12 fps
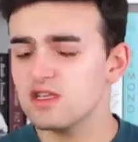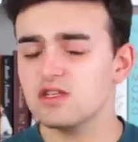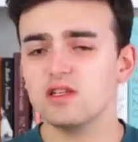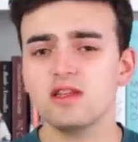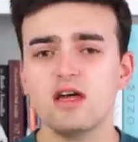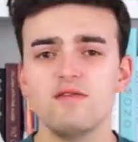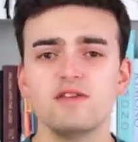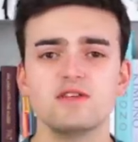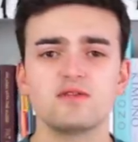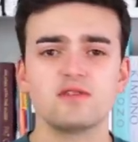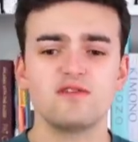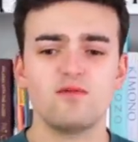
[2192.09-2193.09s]
such a lovely
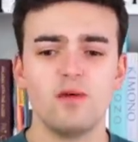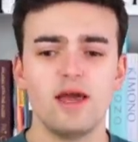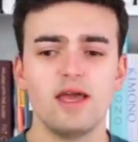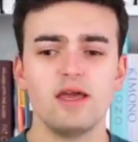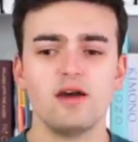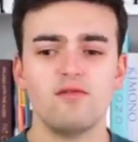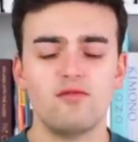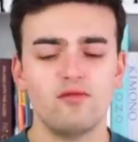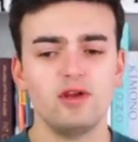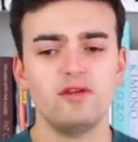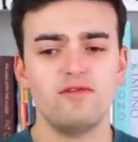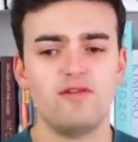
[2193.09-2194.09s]
sort of way of
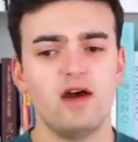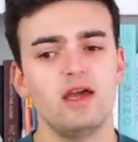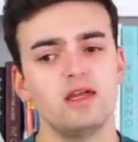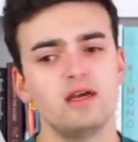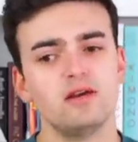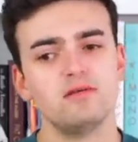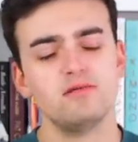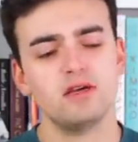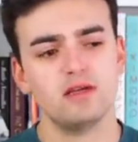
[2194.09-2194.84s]
redefining